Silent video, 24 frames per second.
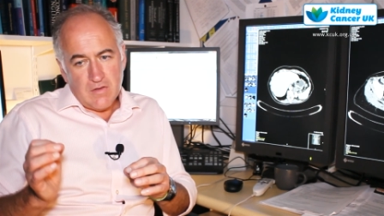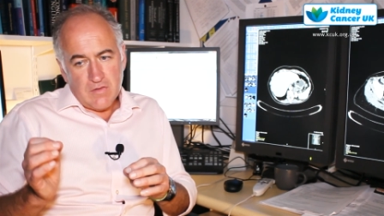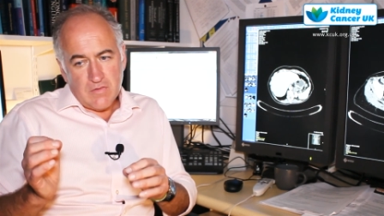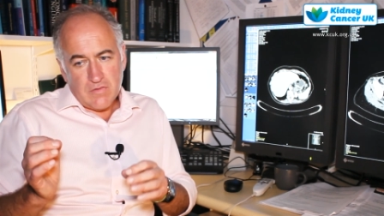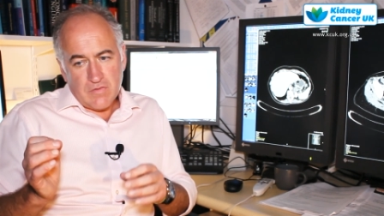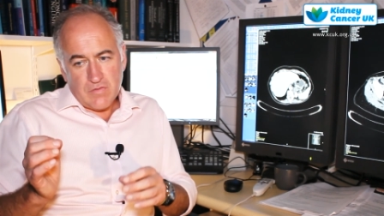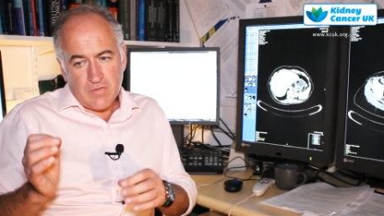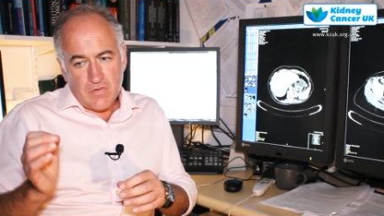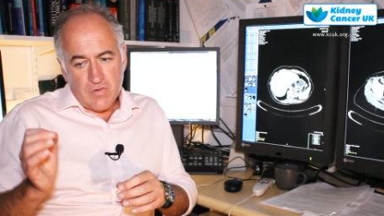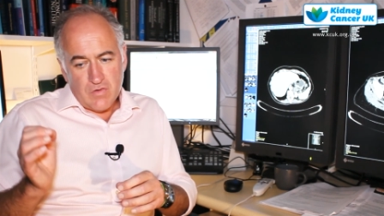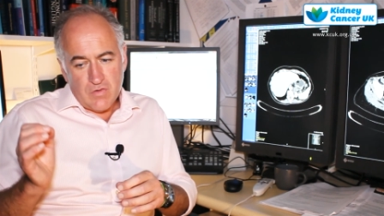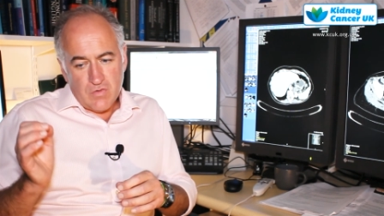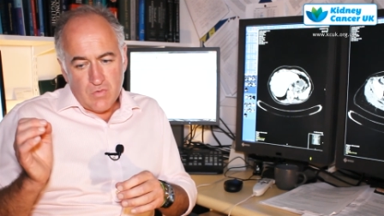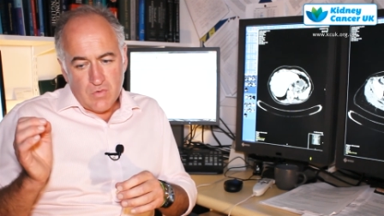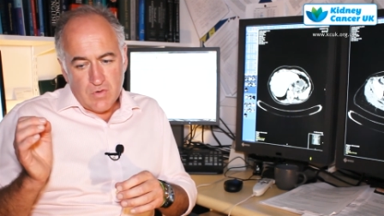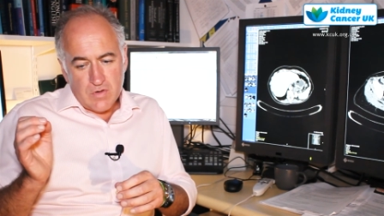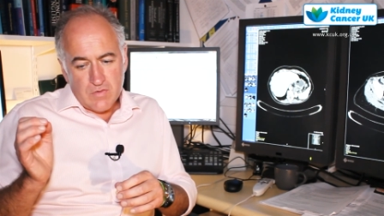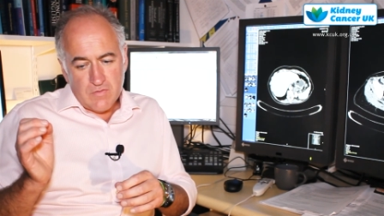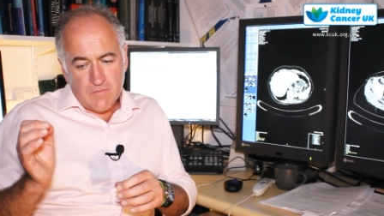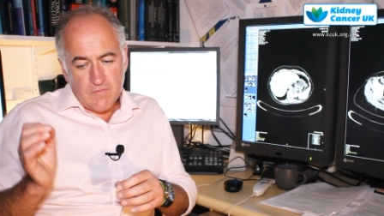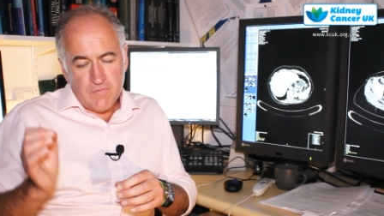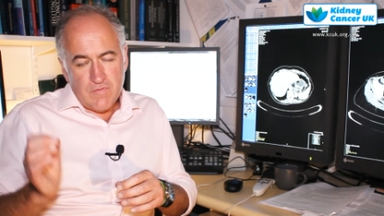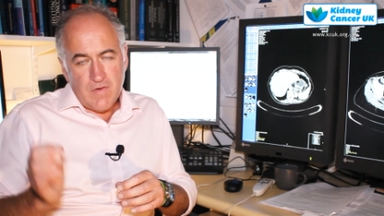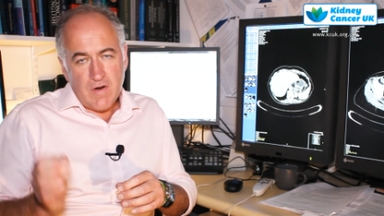through
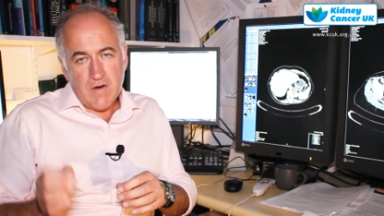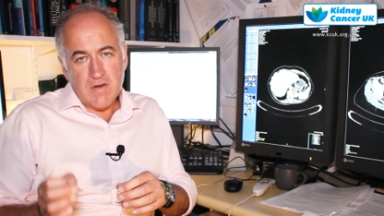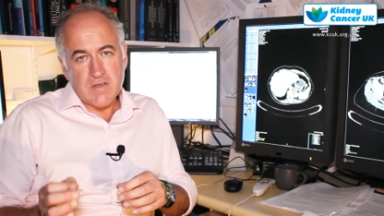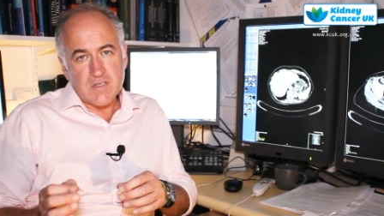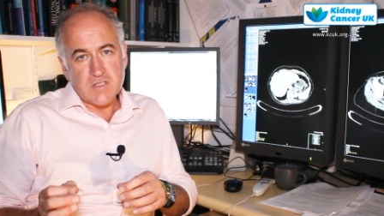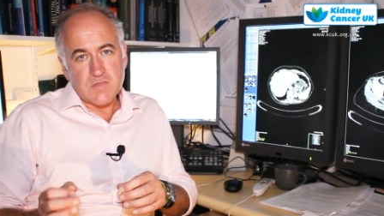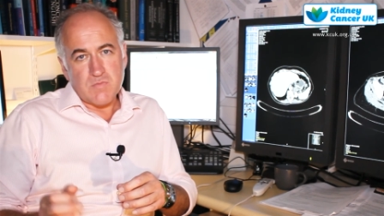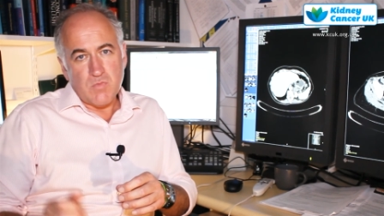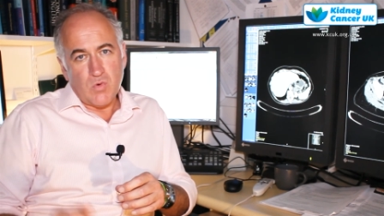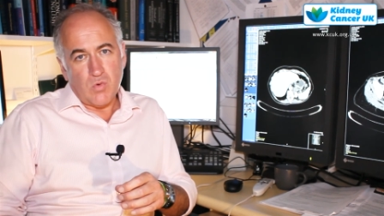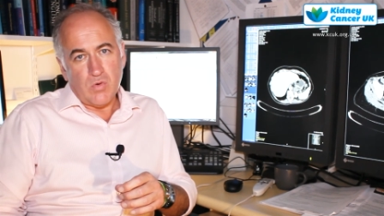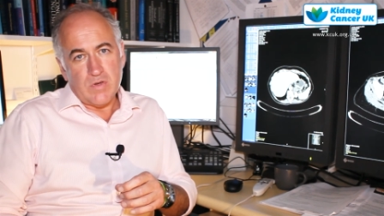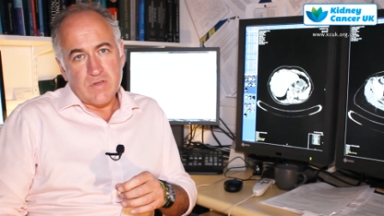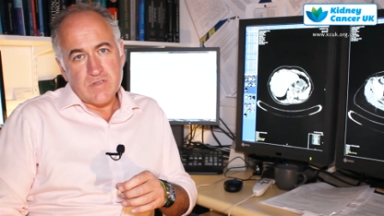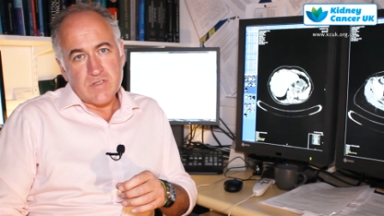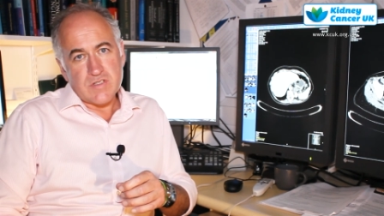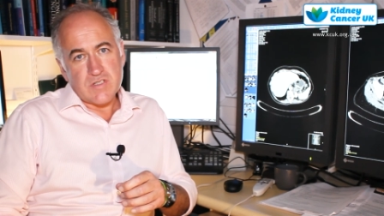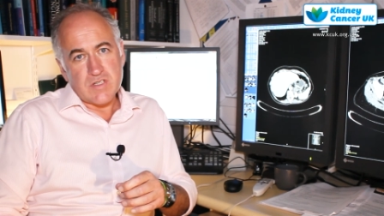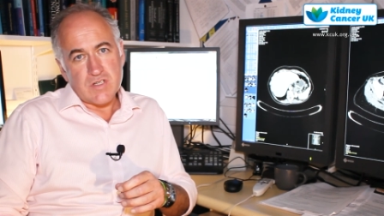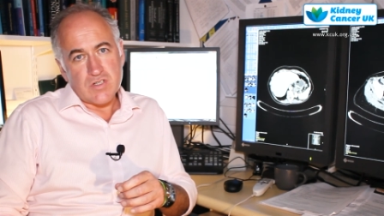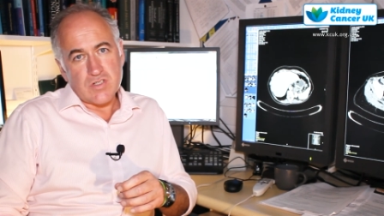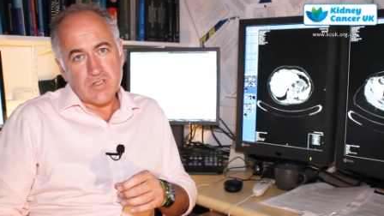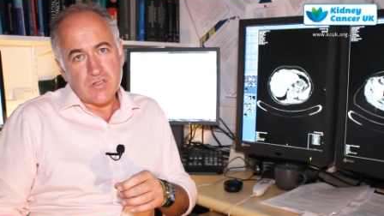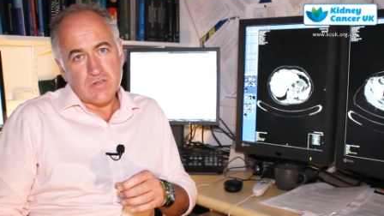very small
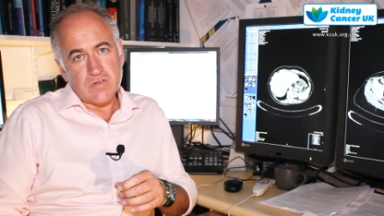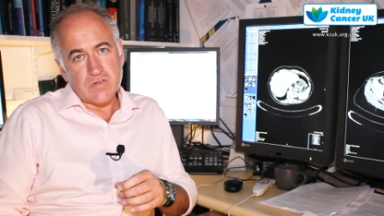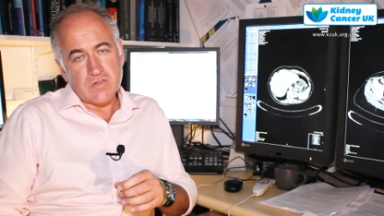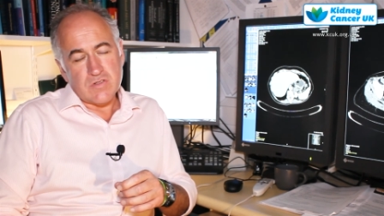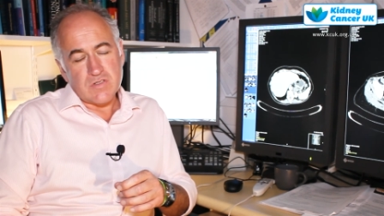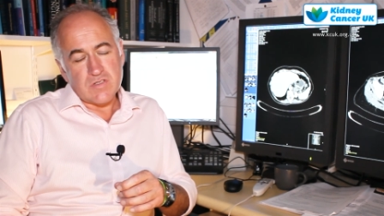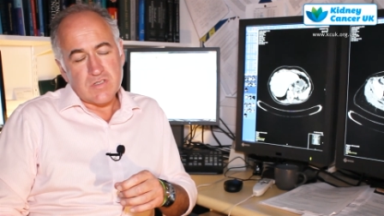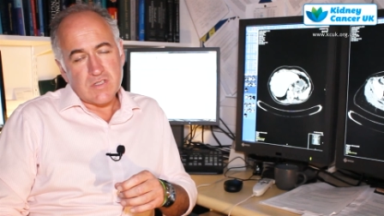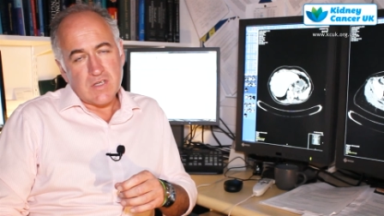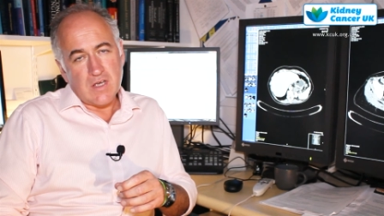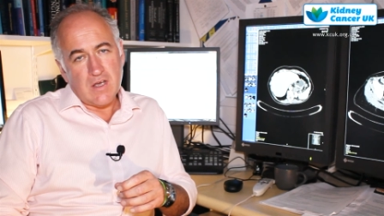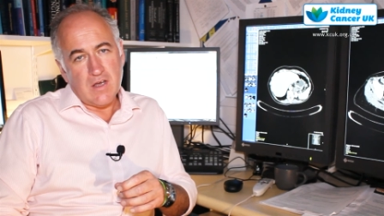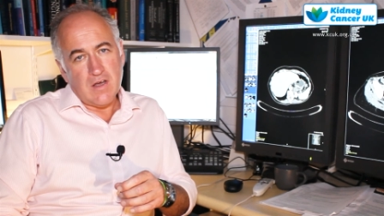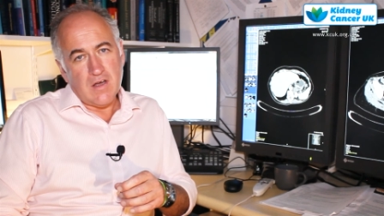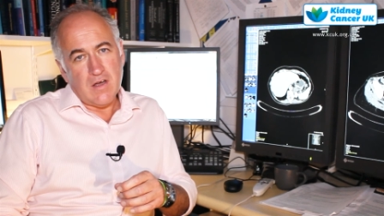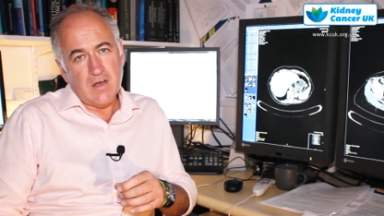incisions